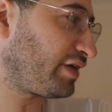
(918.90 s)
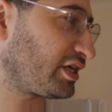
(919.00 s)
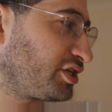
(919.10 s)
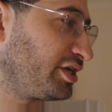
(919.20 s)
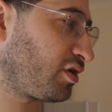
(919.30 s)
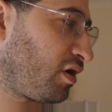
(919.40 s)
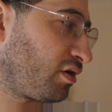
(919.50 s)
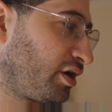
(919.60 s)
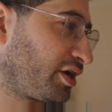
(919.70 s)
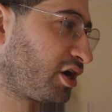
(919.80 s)
I've actually
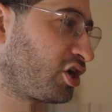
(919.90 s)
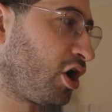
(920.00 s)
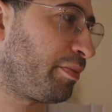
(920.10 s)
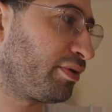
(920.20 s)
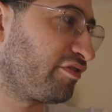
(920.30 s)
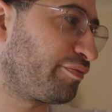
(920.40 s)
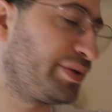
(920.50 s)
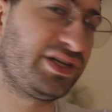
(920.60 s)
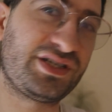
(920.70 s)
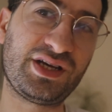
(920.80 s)
got like a couple of
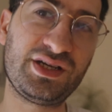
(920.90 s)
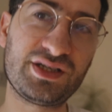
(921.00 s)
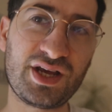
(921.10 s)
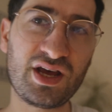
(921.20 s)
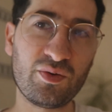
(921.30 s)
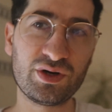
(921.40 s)
PCs here,